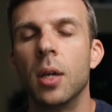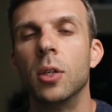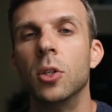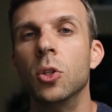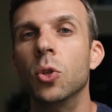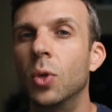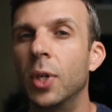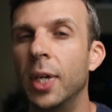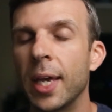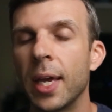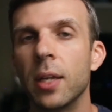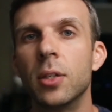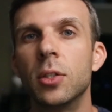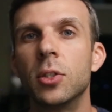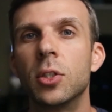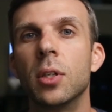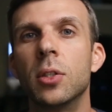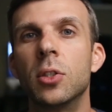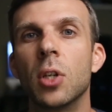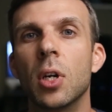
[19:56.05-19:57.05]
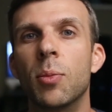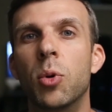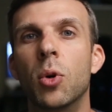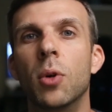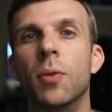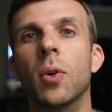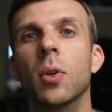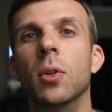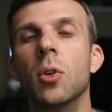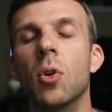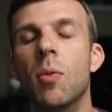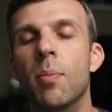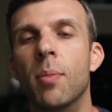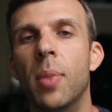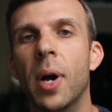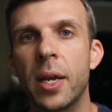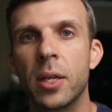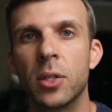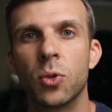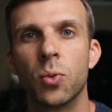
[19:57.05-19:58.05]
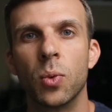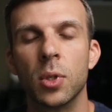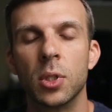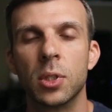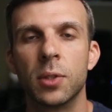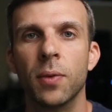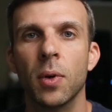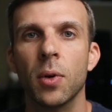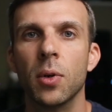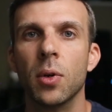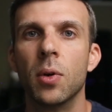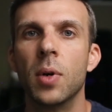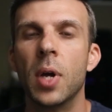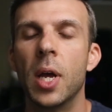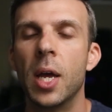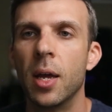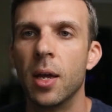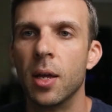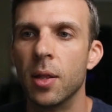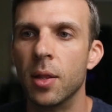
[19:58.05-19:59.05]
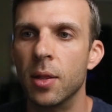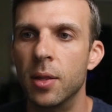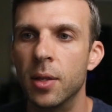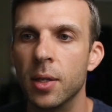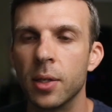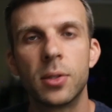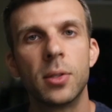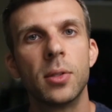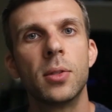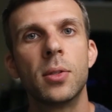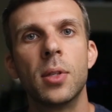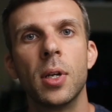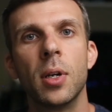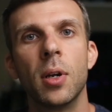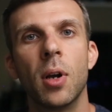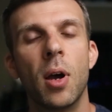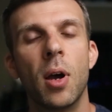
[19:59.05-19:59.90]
You can judge a portfolio by its worst photo. This is their